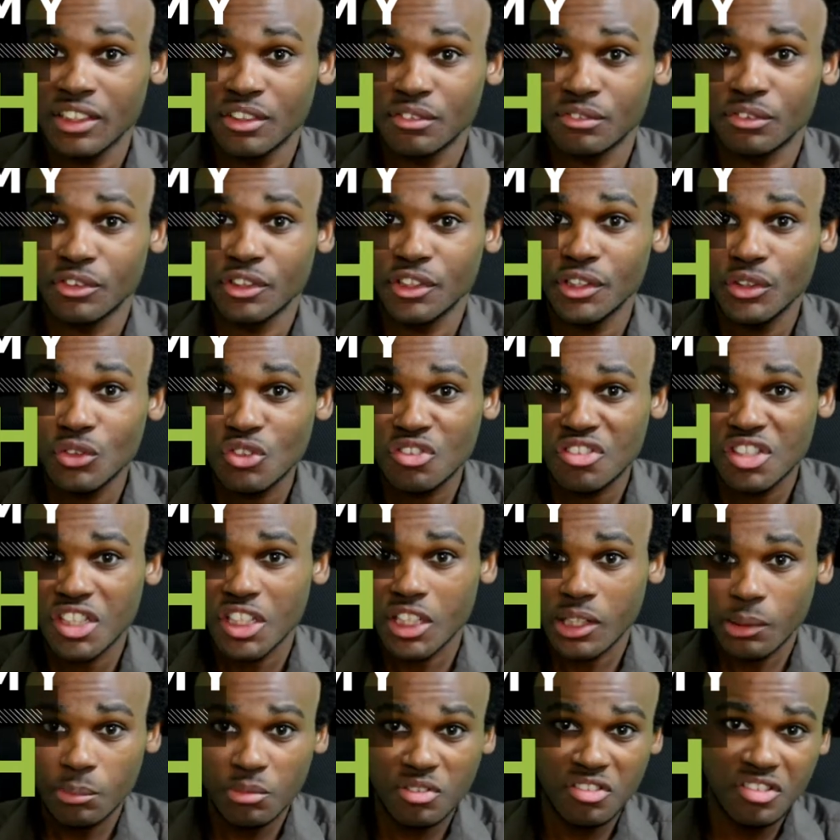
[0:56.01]
for
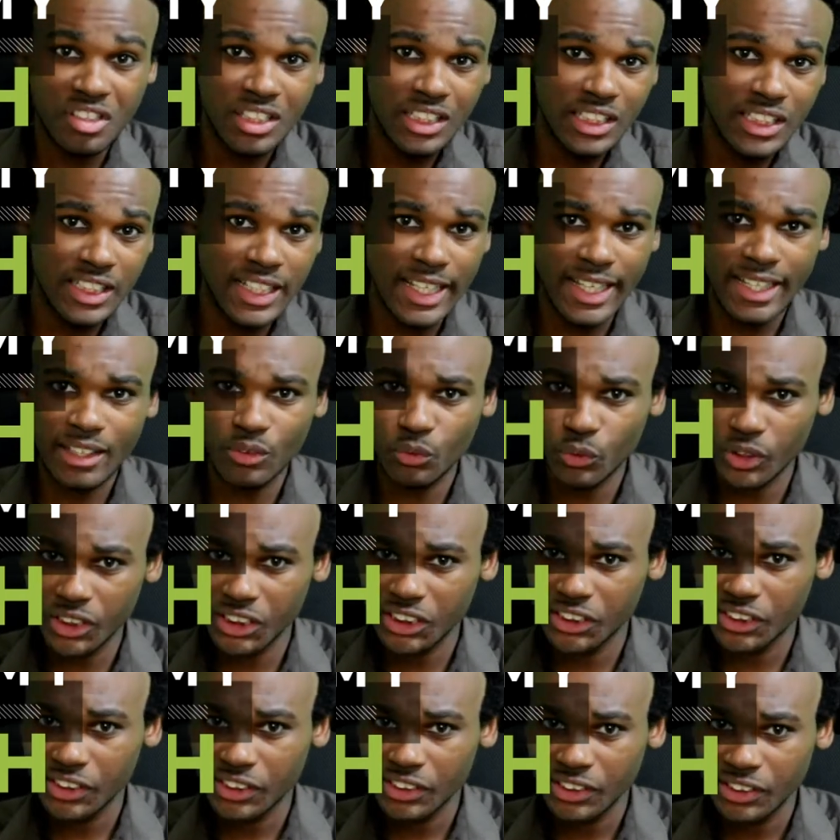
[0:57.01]
using obscene
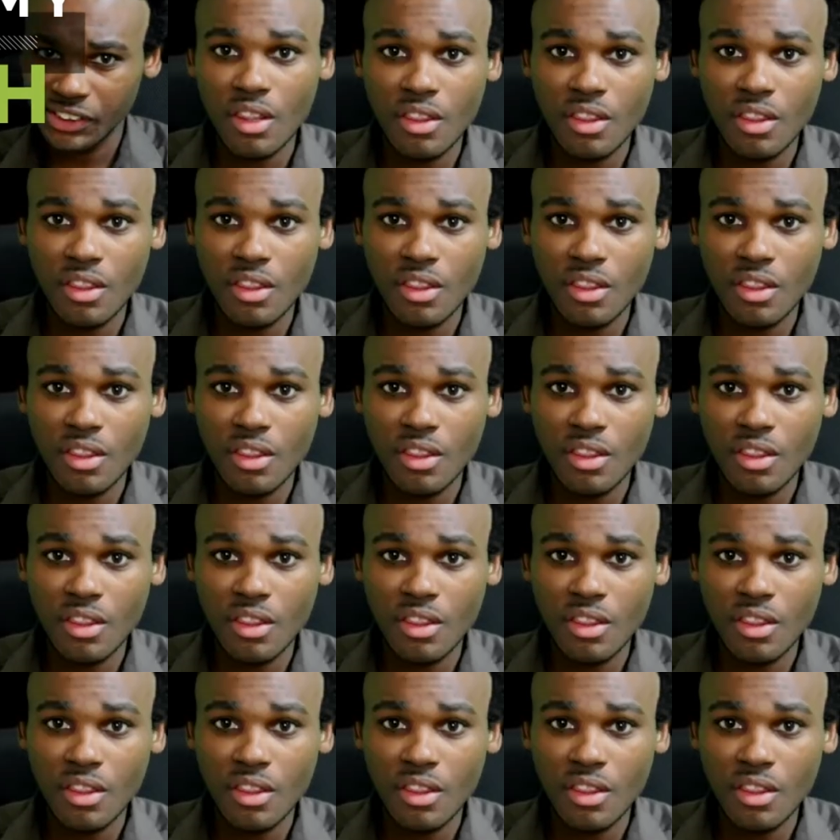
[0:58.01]
language.